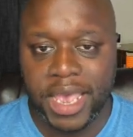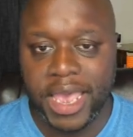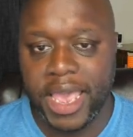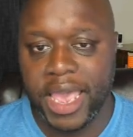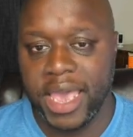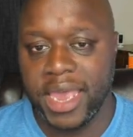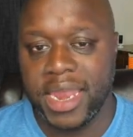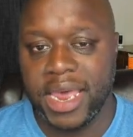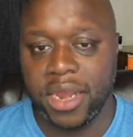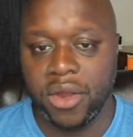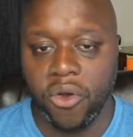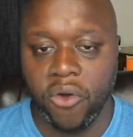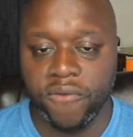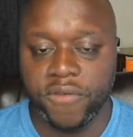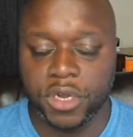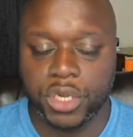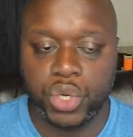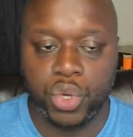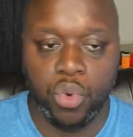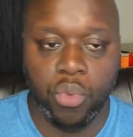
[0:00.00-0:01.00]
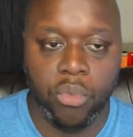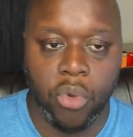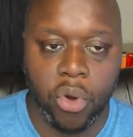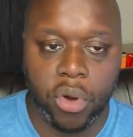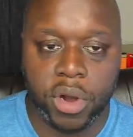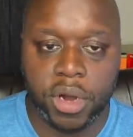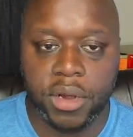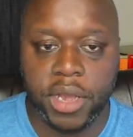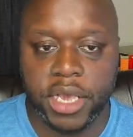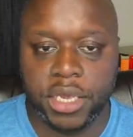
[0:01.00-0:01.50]
Head on over to
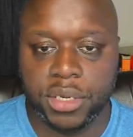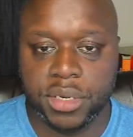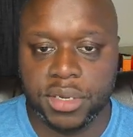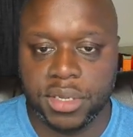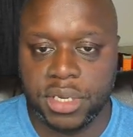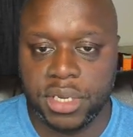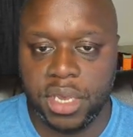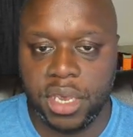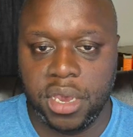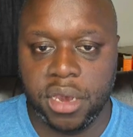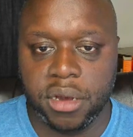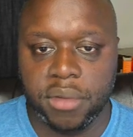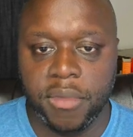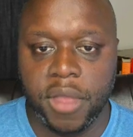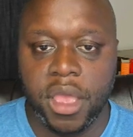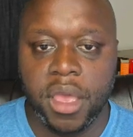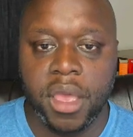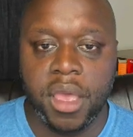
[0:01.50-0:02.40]
more, as you can see here,